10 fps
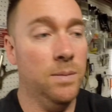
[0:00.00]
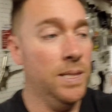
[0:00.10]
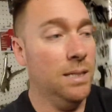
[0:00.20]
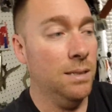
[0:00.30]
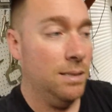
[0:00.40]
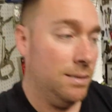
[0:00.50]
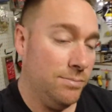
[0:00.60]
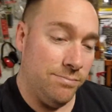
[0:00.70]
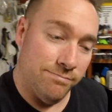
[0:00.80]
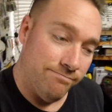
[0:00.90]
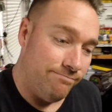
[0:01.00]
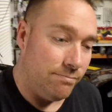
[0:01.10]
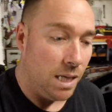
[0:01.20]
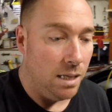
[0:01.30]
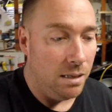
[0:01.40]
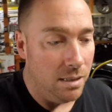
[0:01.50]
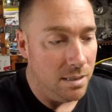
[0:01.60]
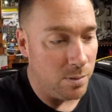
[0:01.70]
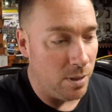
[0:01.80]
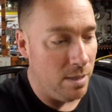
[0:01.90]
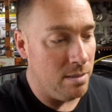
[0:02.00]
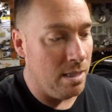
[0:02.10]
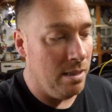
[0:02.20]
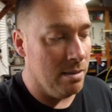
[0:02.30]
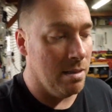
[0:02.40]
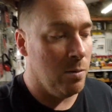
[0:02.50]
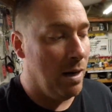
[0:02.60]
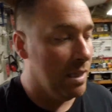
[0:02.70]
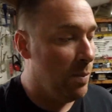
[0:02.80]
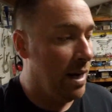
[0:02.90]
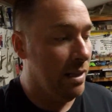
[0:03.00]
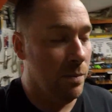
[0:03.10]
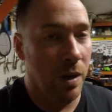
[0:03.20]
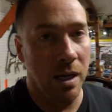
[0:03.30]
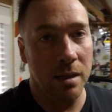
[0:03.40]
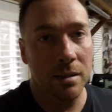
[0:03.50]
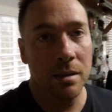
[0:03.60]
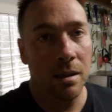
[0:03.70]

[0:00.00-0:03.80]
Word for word: I mean, it's one of those deals. It's quite the pain in the butt.